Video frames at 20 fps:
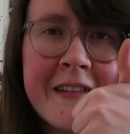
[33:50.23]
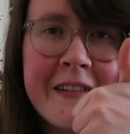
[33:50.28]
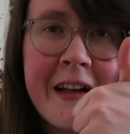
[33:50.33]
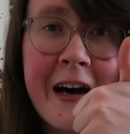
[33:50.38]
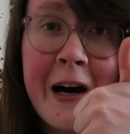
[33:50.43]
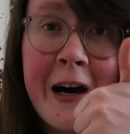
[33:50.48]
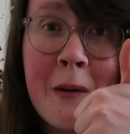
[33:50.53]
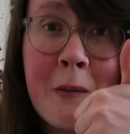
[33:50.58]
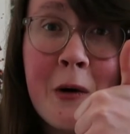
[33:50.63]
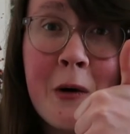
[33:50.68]

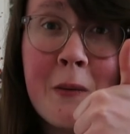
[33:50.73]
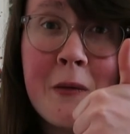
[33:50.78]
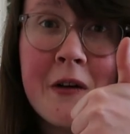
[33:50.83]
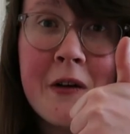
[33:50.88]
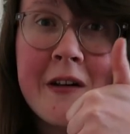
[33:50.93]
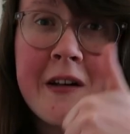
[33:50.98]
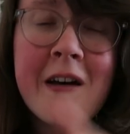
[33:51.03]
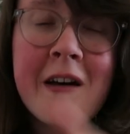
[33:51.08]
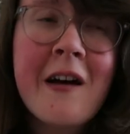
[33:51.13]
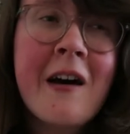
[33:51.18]
I am
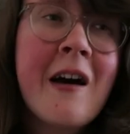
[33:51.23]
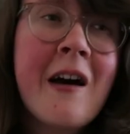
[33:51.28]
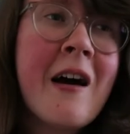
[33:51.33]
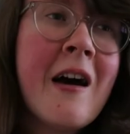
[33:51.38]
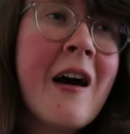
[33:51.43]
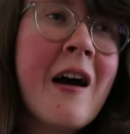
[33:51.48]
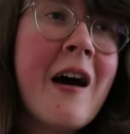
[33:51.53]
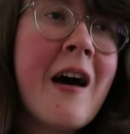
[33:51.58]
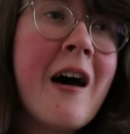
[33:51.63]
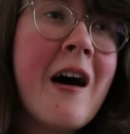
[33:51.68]
open.
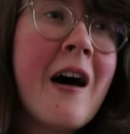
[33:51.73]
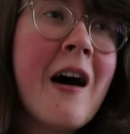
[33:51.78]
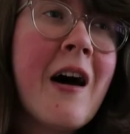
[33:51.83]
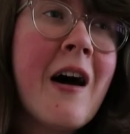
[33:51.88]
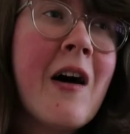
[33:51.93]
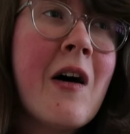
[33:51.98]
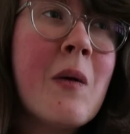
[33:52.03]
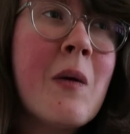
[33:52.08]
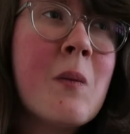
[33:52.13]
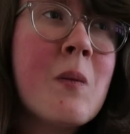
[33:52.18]

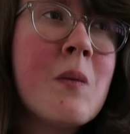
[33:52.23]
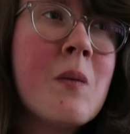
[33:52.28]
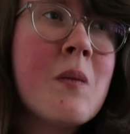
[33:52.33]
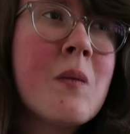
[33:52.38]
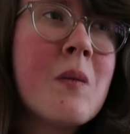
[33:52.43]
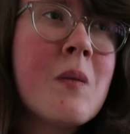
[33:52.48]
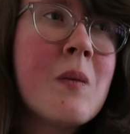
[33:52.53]
Um,